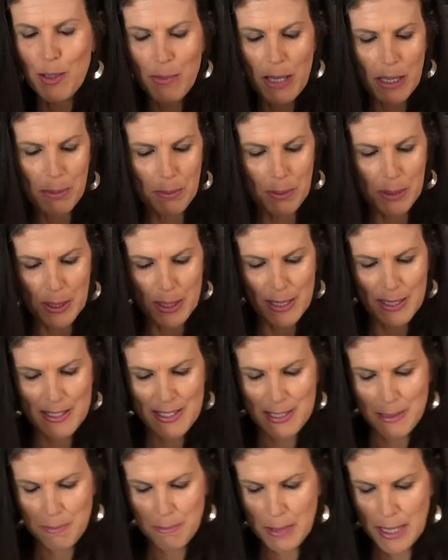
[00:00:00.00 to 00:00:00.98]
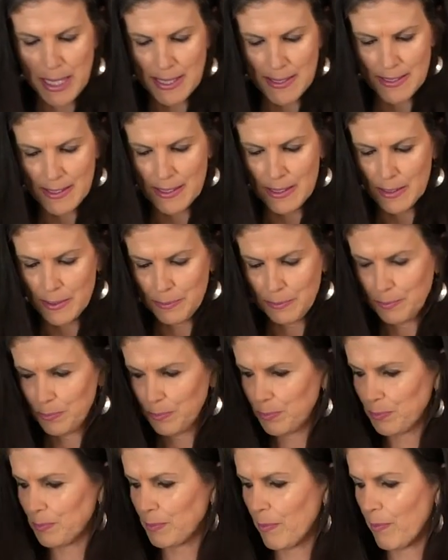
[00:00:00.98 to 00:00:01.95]
might put on some basil.
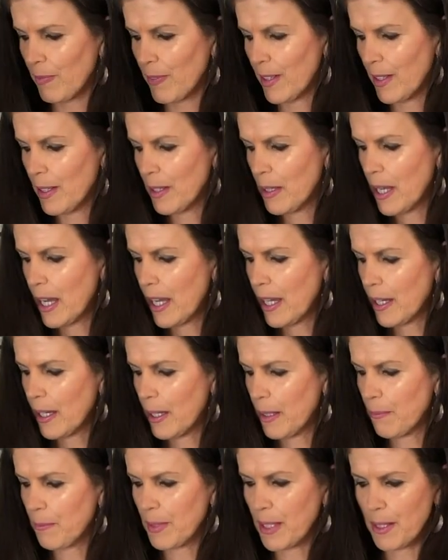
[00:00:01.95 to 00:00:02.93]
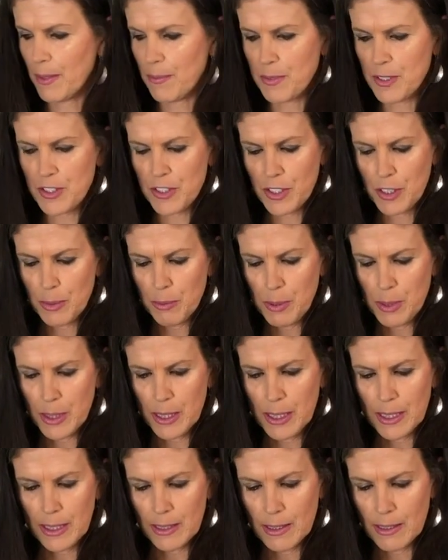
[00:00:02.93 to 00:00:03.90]
I'm just going to put
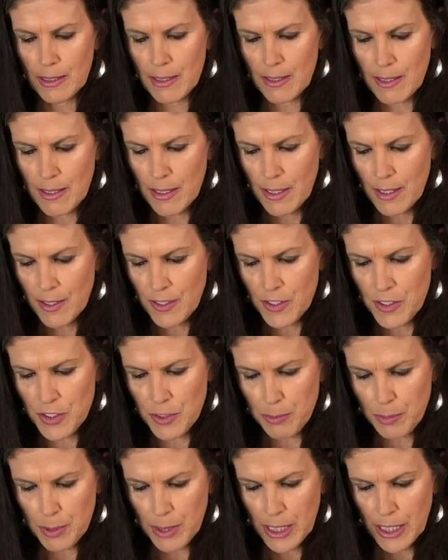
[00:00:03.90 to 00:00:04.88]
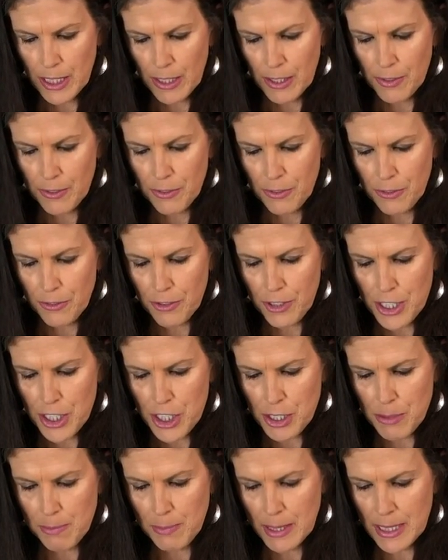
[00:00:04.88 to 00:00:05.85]
a little sprig of
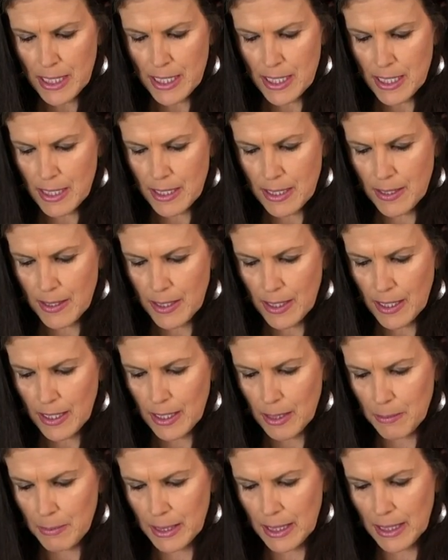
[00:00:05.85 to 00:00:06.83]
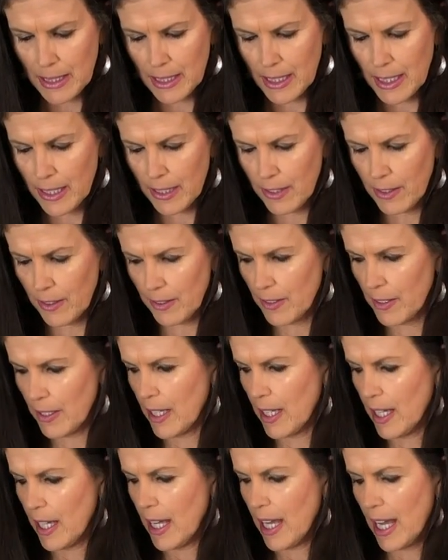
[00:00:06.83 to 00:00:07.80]
fresh mint in the middle here.
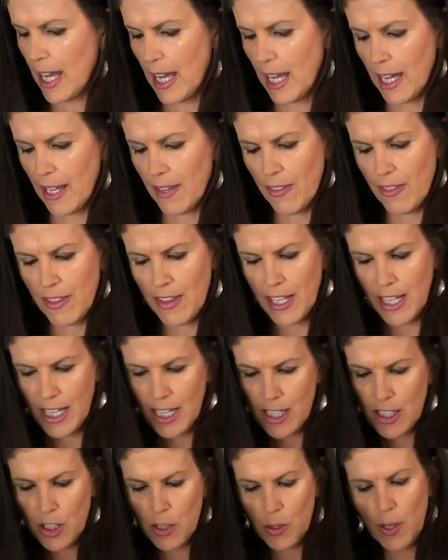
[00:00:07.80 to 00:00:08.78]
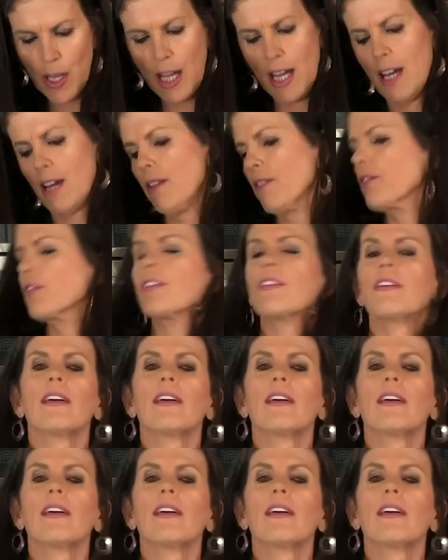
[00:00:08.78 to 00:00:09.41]
And there you have